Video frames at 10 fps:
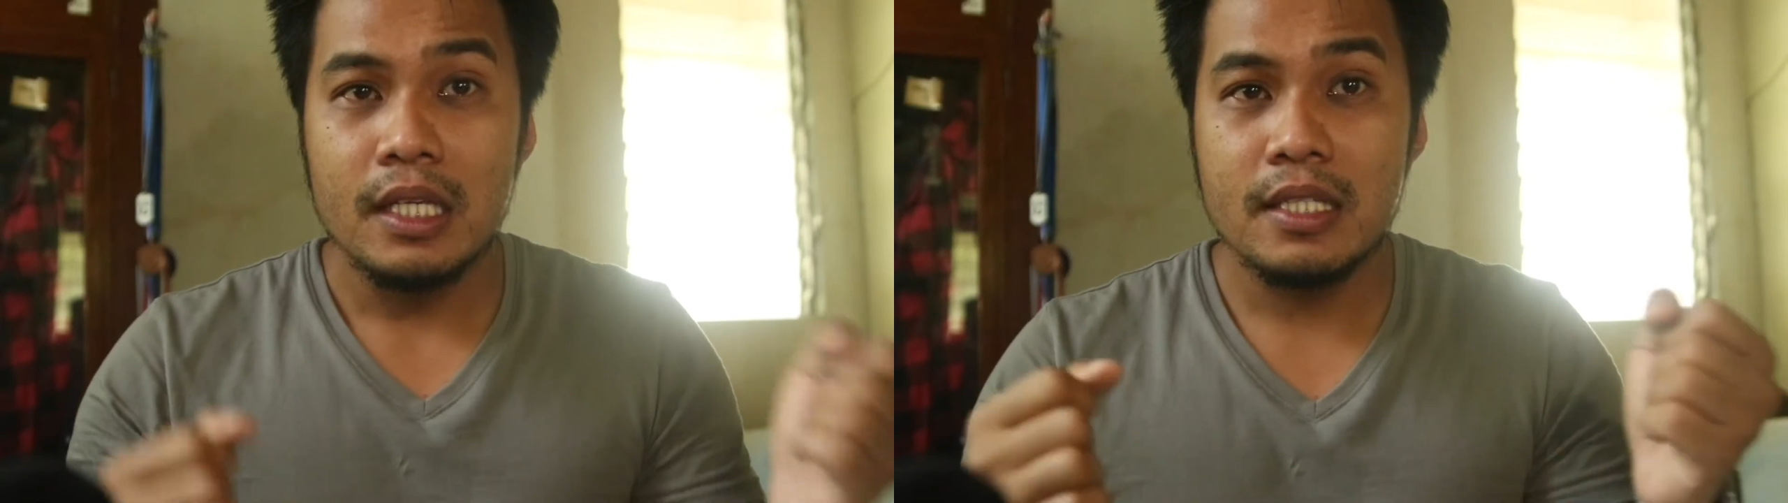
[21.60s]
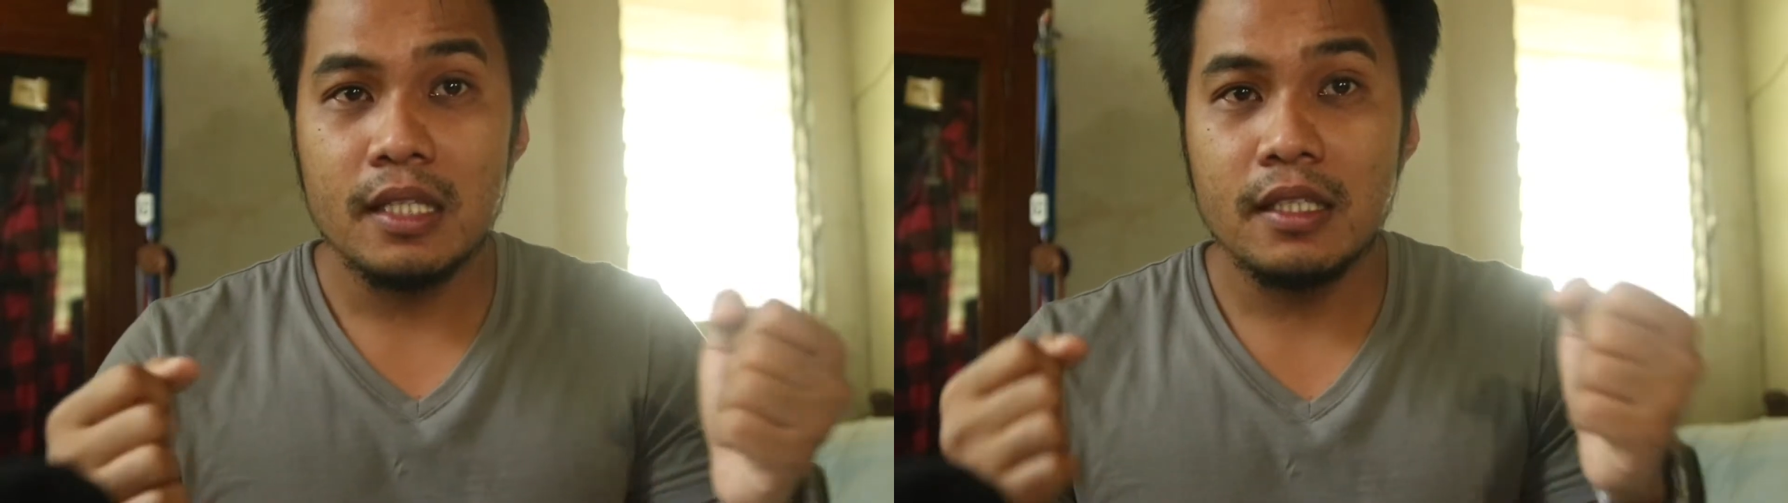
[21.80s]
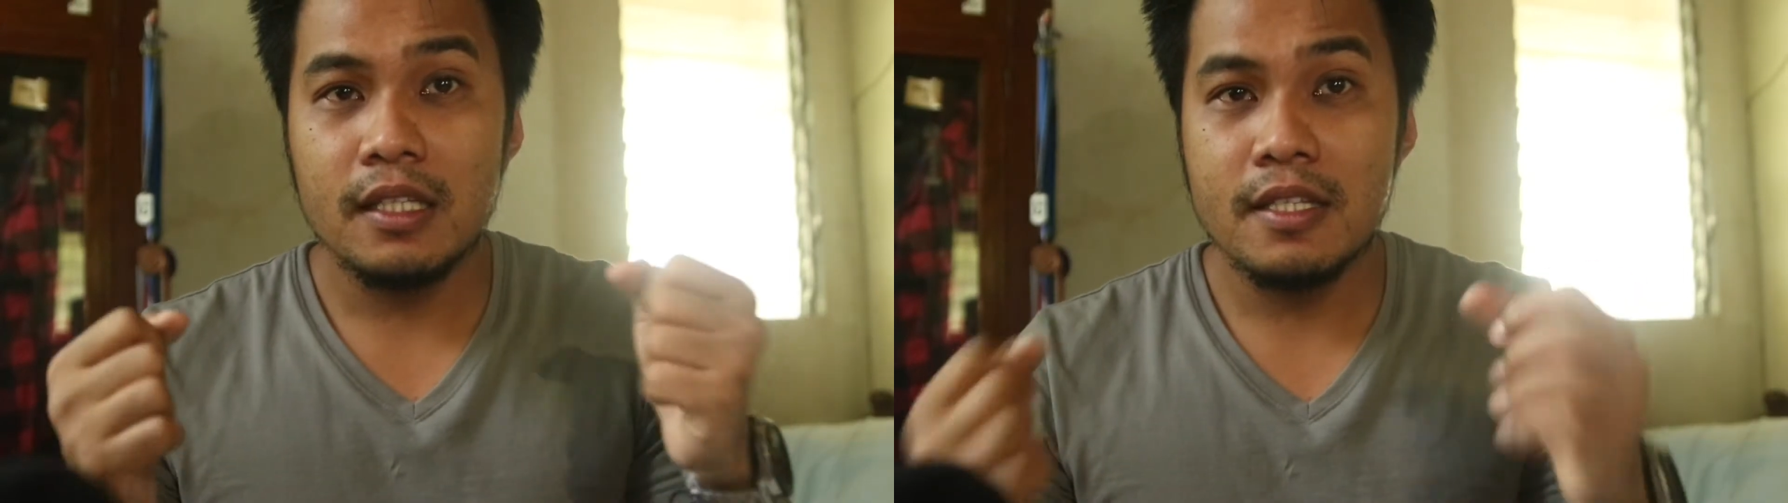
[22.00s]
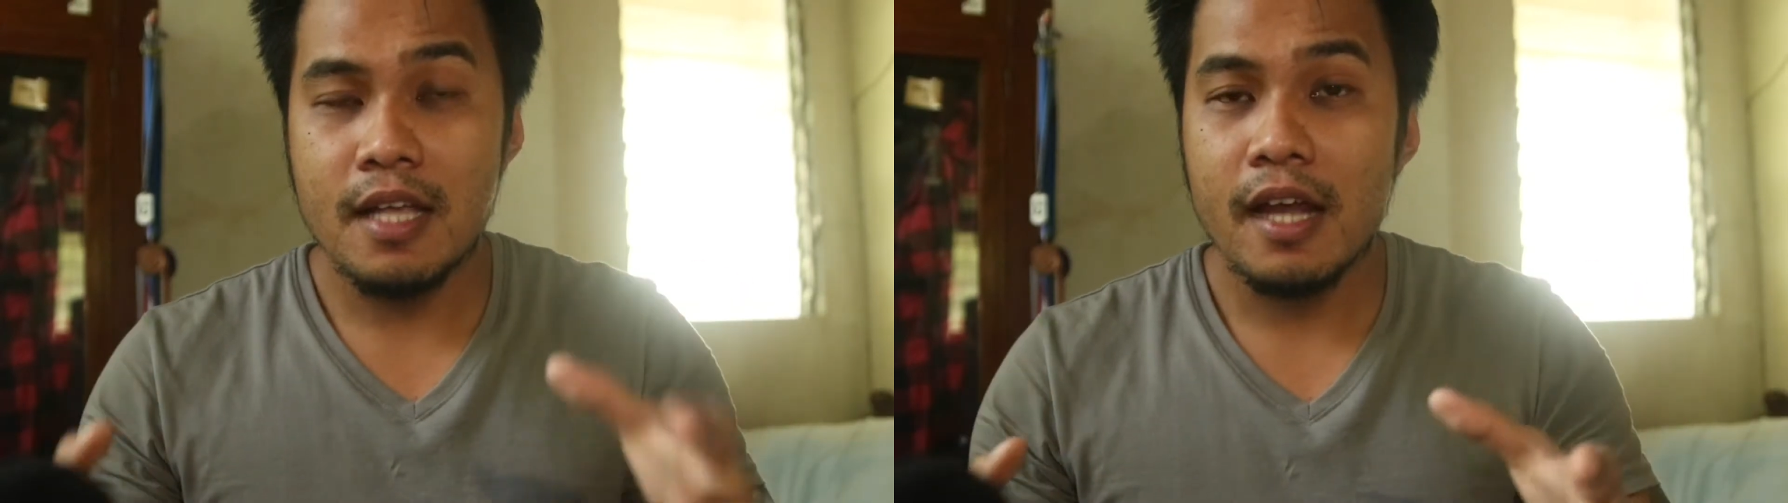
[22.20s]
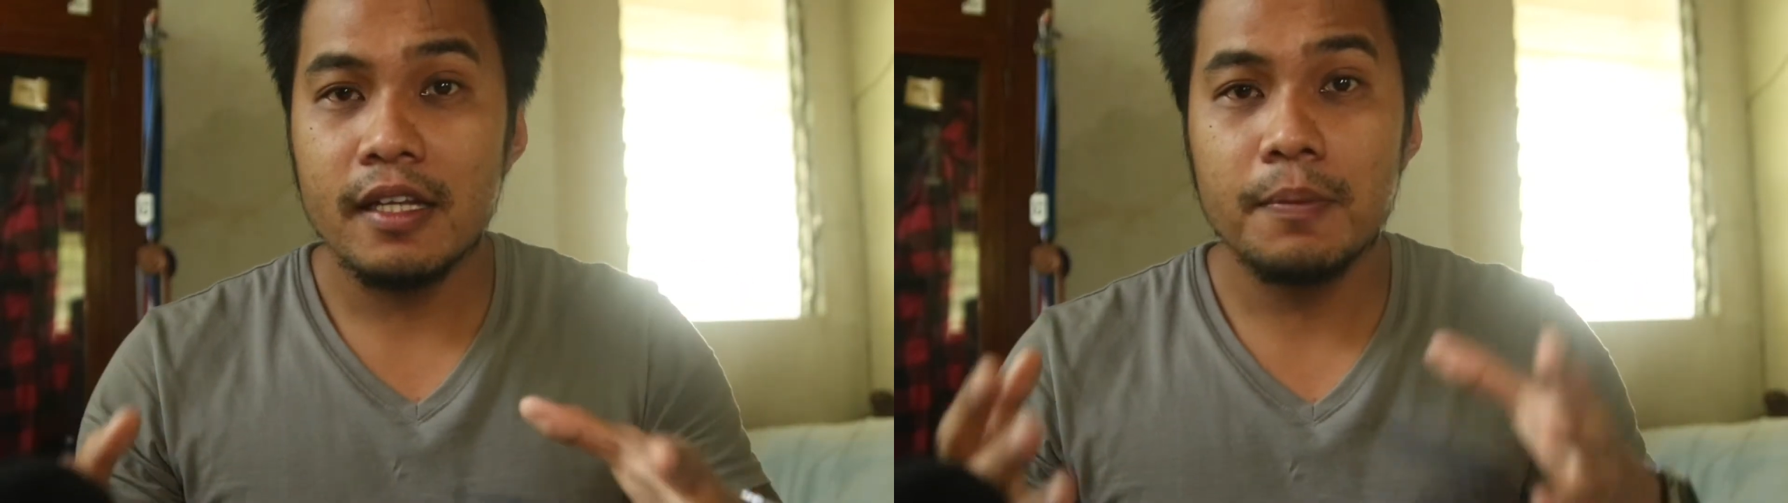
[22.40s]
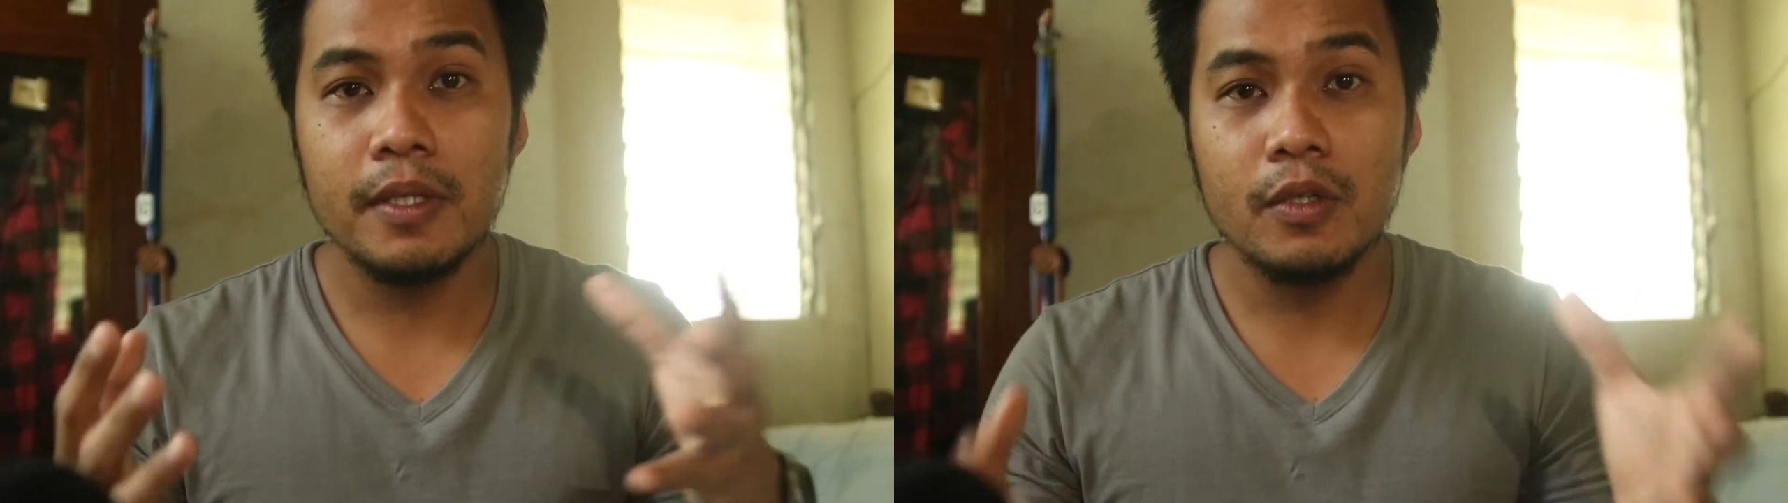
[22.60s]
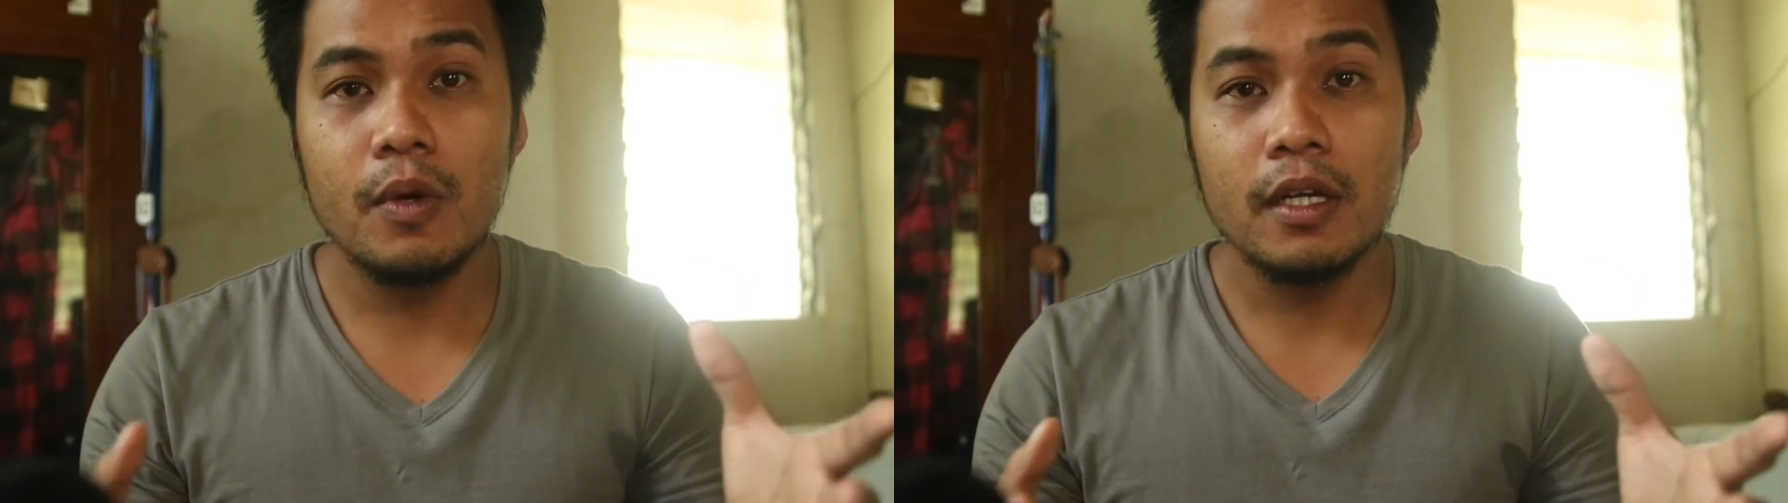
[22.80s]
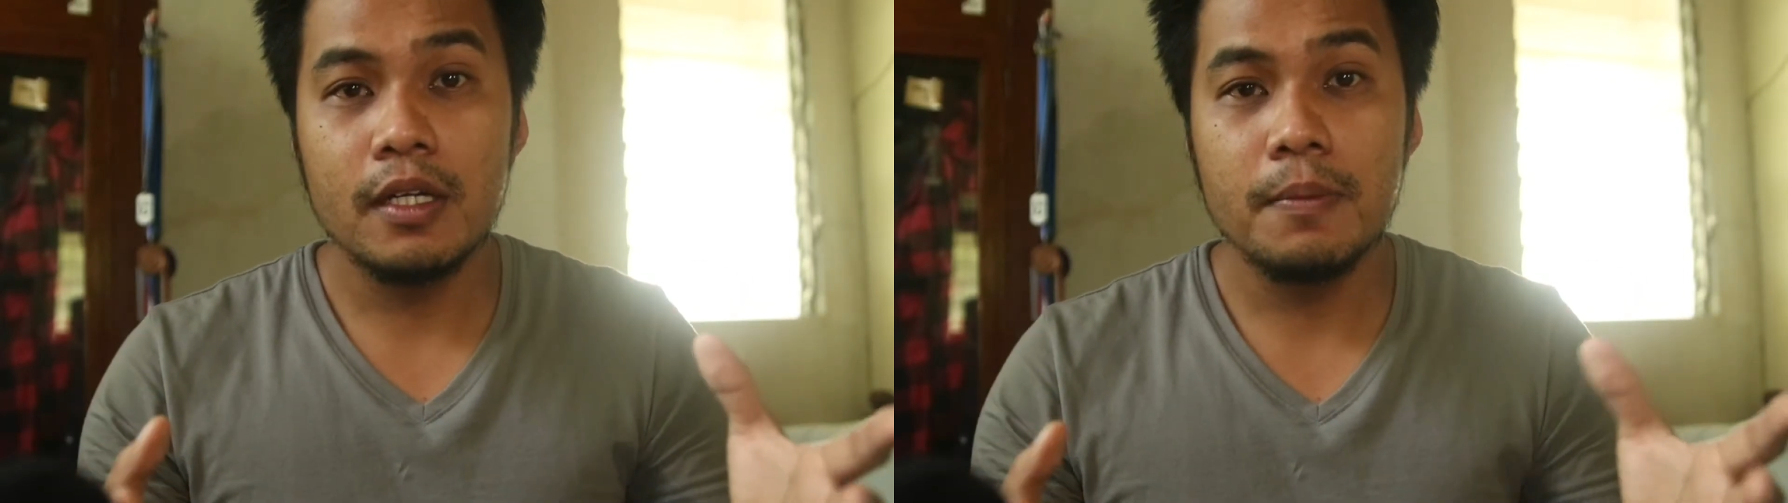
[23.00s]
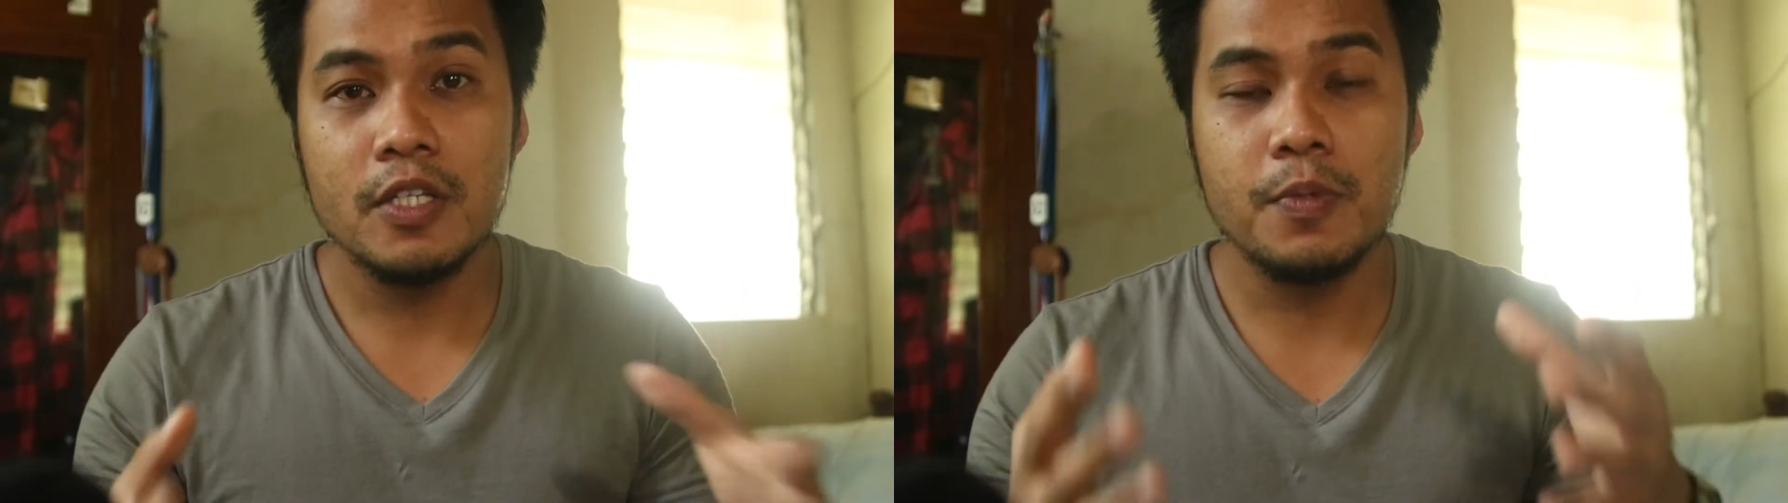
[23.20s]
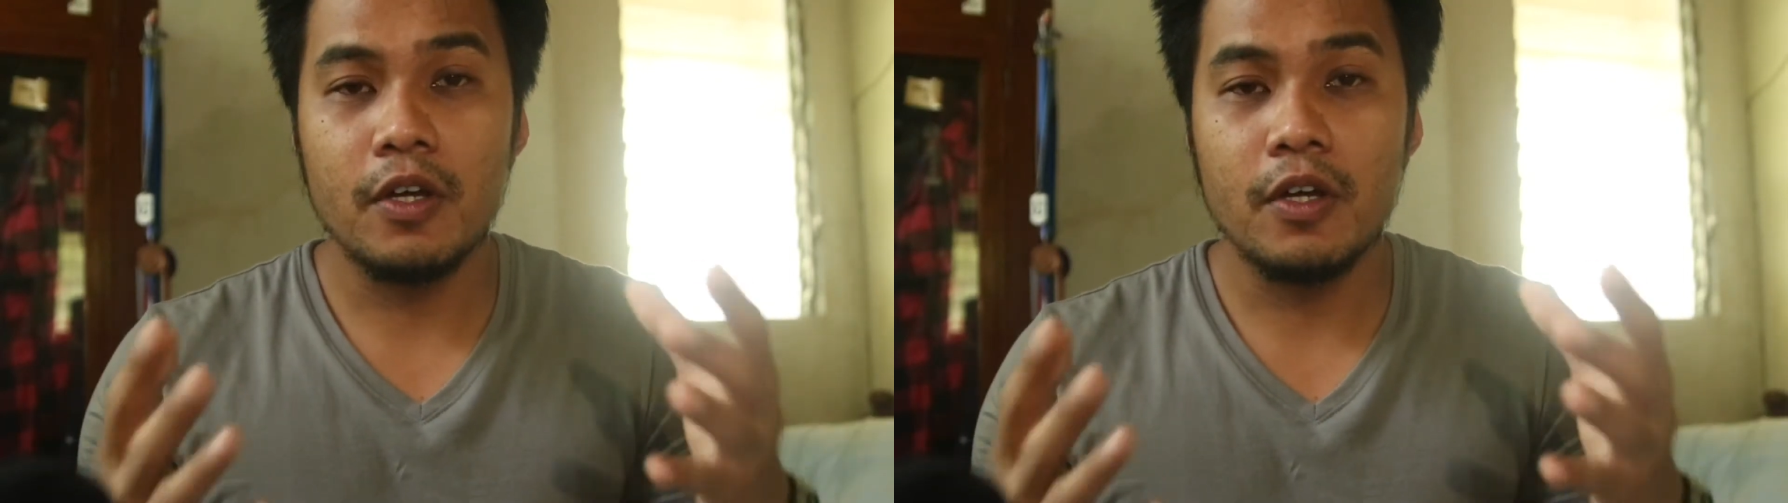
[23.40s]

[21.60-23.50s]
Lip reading: is that the design and build quality makes